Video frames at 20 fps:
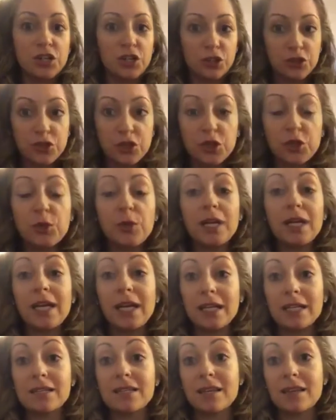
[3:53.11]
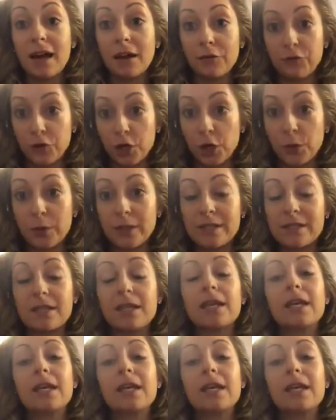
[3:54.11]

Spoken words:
you're tuning into that frequency.